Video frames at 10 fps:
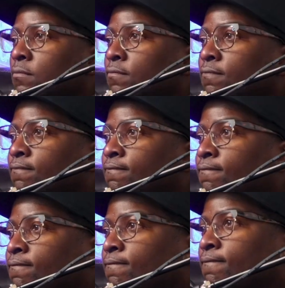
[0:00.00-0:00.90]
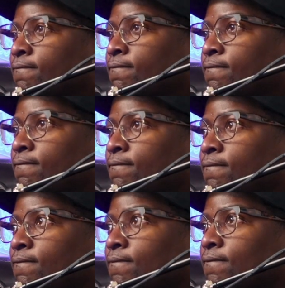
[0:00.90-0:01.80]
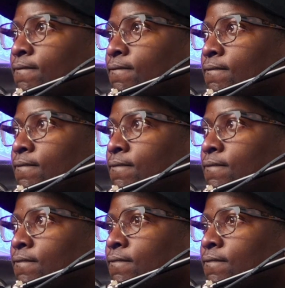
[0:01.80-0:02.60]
Nobody speaks.